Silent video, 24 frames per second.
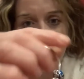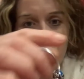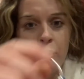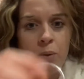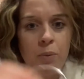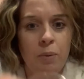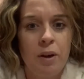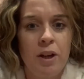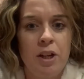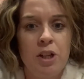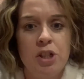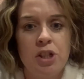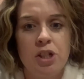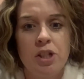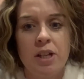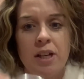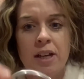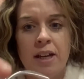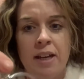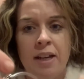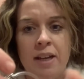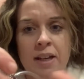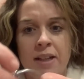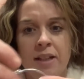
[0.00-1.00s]
which
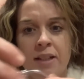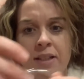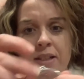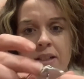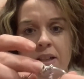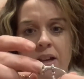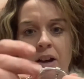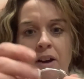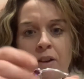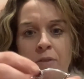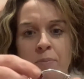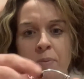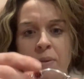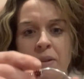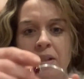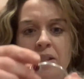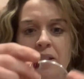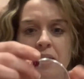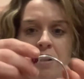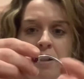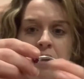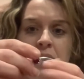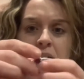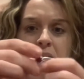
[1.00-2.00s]
is, I've been
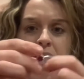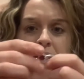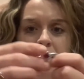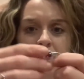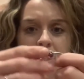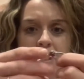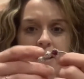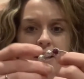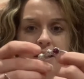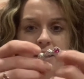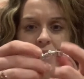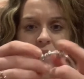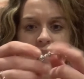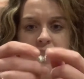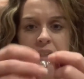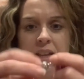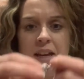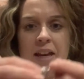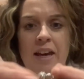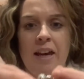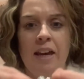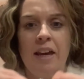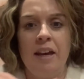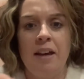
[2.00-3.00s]
starting, this is
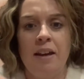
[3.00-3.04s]
a